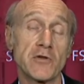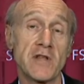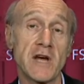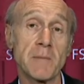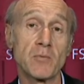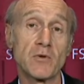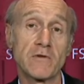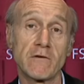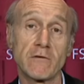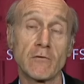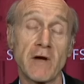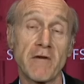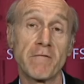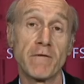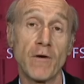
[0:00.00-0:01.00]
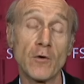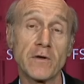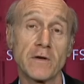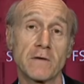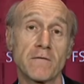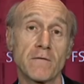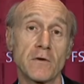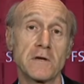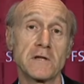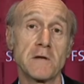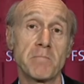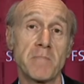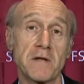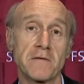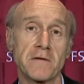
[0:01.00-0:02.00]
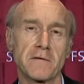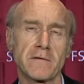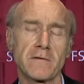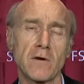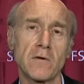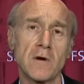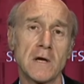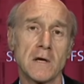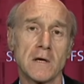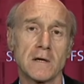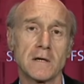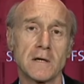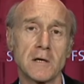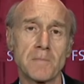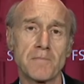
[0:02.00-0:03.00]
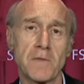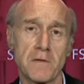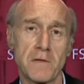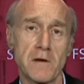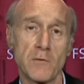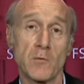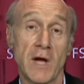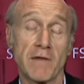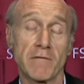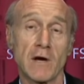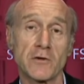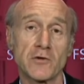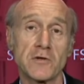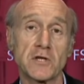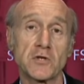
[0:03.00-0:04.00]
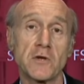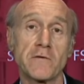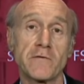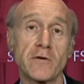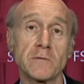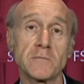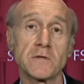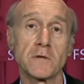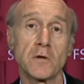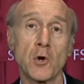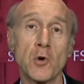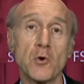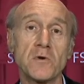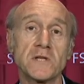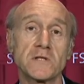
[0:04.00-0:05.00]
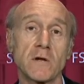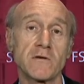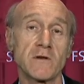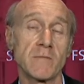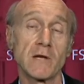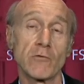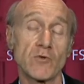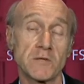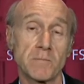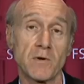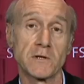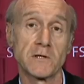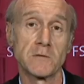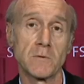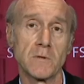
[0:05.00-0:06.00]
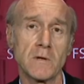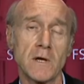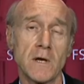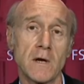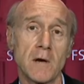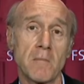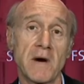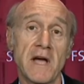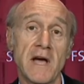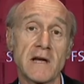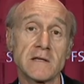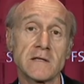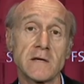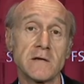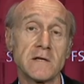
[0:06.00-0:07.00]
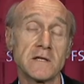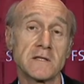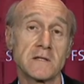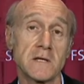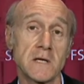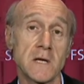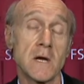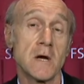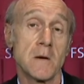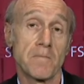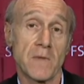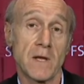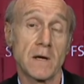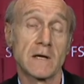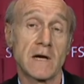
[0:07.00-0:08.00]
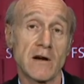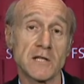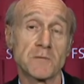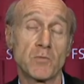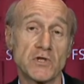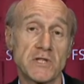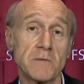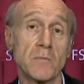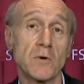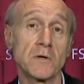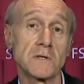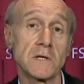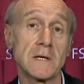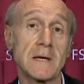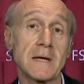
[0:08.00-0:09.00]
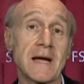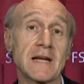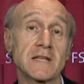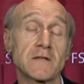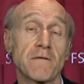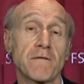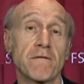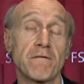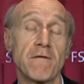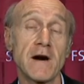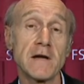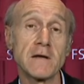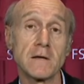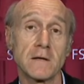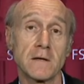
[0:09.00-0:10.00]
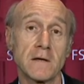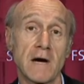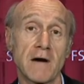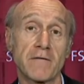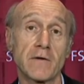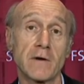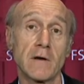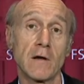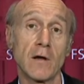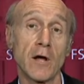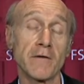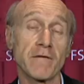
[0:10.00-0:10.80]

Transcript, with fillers: deputies who have voted for independence. So um, there we have a contradiction in terms. You know, who is ultimately responsible? My answer is that uh, Carlos Puigdemont has finally, after a lot of